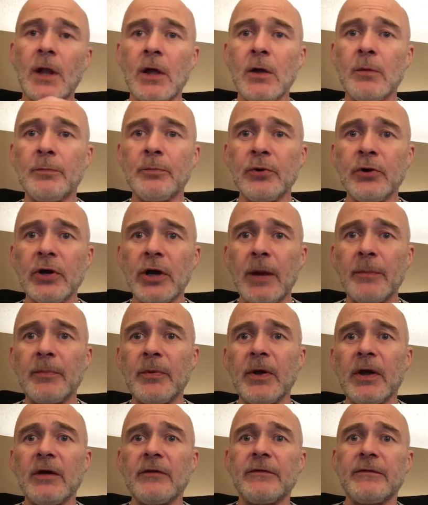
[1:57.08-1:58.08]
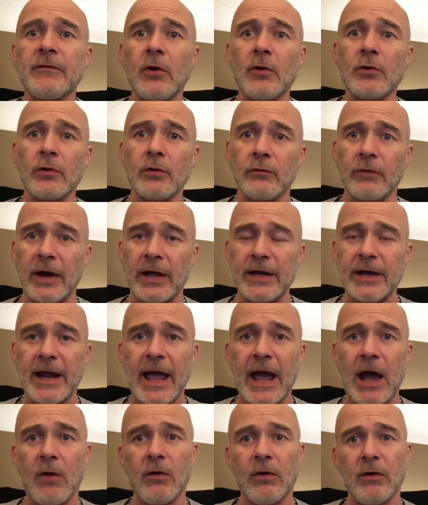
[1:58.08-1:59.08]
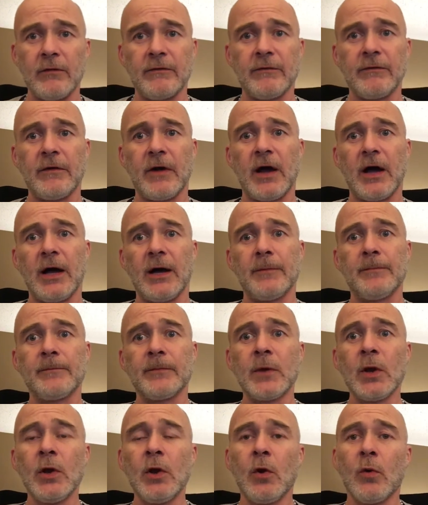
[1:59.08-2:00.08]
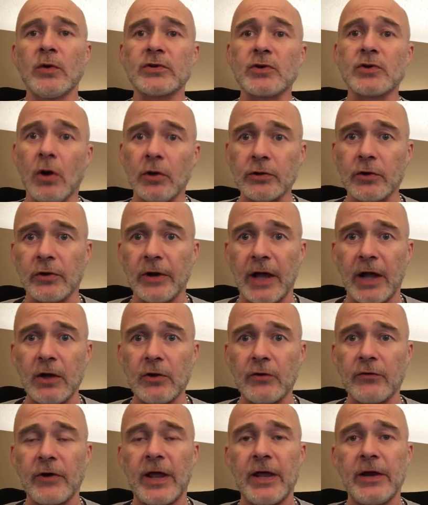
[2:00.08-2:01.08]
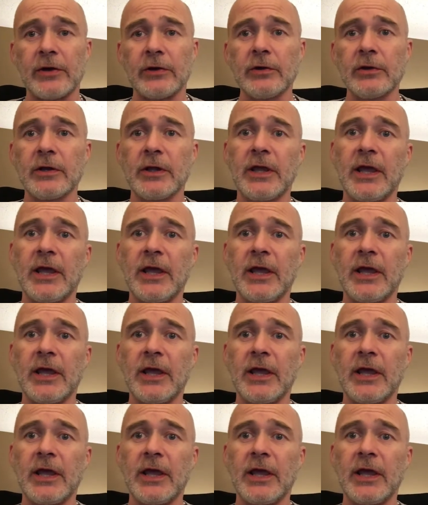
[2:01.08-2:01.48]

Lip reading: I'll put up a photo right now of what's called Gale Crater.